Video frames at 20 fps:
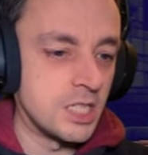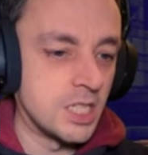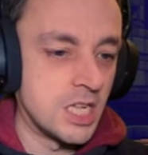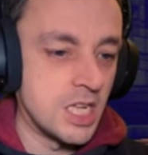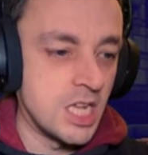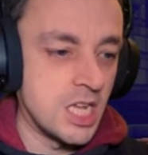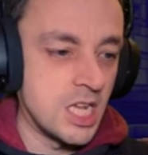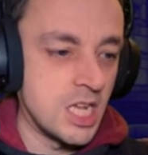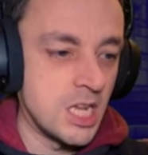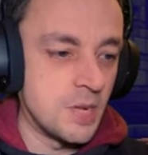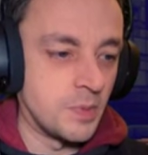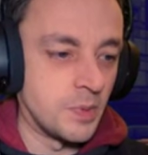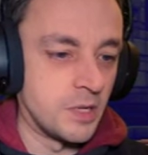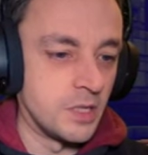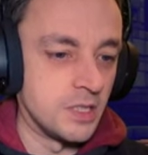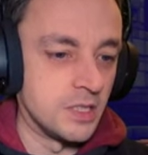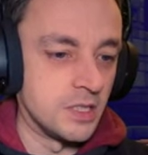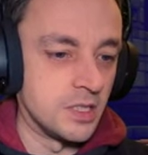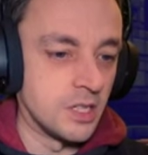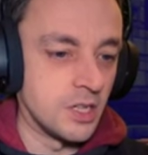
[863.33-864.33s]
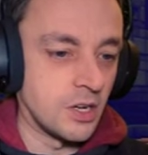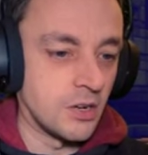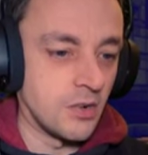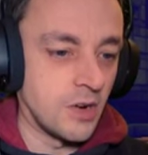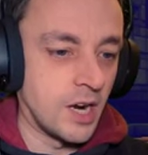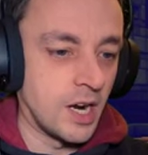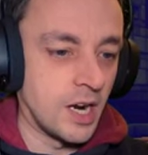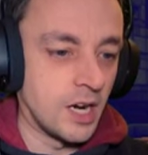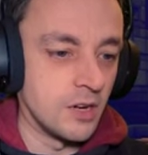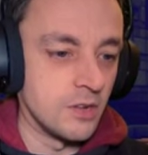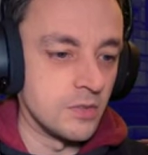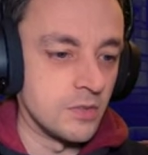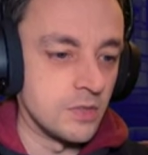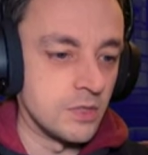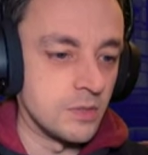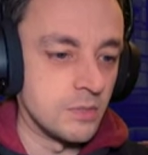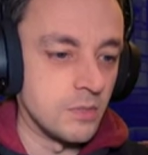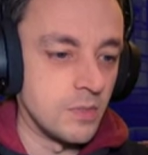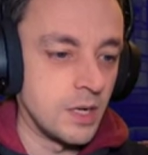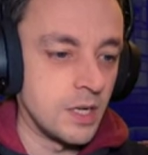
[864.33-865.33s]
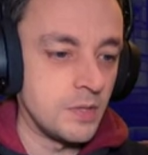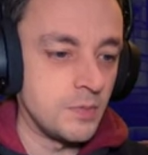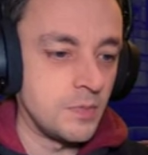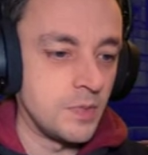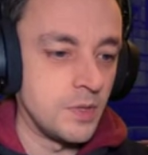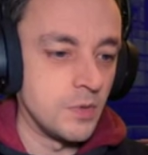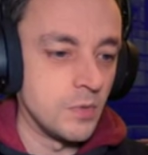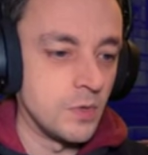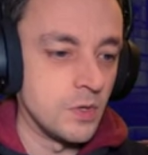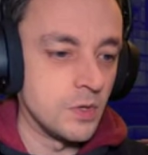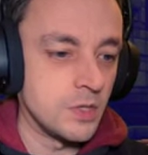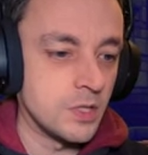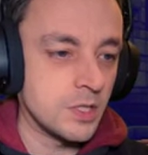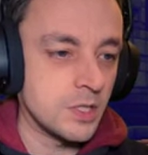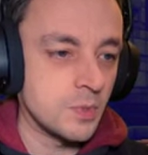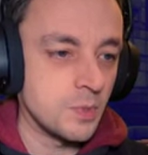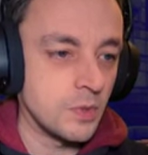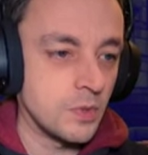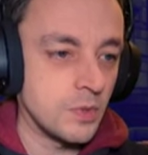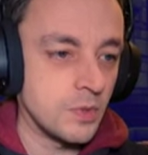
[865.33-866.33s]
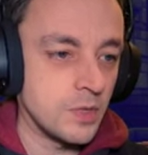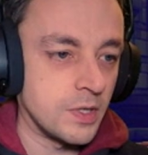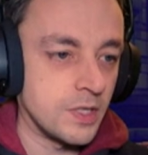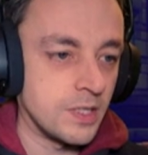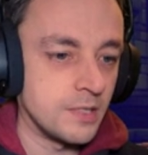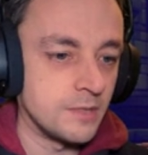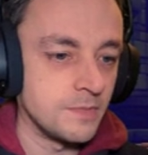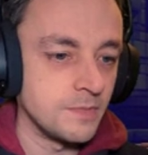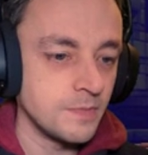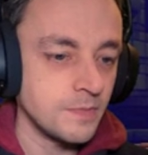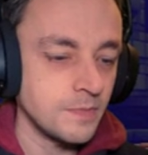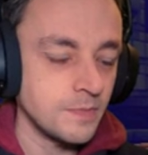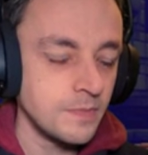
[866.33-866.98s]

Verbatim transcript: deep underground that might be worth exploring